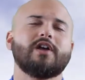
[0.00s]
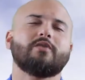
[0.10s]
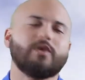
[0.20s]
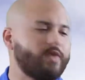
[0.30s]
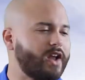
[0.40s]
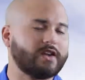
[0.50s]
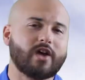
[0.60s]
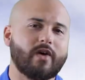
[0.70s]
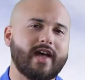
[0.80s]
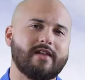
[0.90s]
We want to
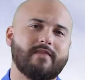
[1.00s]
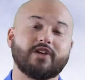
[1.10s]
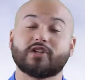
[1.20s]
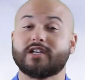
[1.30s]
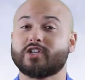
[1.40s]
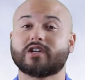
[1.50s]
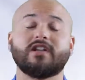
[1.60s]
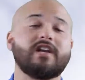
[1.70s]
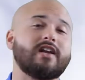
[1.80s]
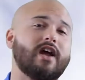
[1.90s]
go ahead and make sure that you're
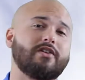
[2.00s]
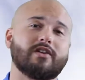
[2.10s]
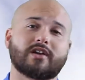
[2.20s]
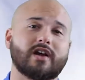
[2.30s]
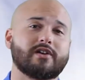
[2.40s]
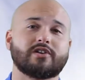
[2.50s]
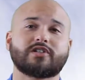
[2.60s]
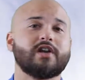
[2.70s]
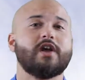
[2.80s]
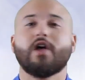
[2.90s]
cleaning out your gutters.
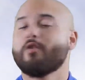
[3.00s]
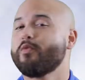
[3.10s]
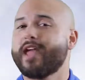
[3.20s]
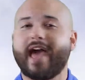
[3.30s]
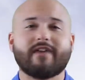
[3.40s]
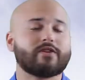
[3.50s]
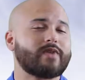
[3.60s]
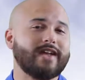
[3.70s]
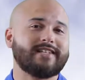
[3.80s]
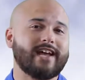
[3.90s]
We have the
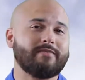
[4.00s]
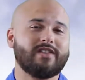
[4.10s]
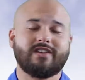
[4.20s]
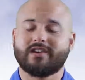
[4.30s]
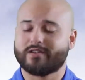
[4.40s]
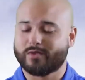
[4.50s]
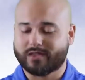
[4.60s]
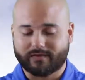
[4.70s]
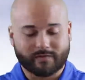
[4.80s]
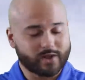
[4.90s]
right time of the year where
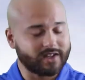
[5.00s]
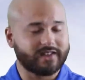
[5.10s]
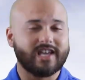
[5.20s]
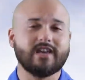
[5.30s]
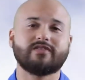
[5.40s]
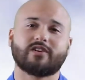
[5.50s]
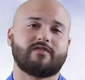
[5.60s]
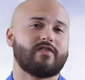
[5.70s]
the leaves are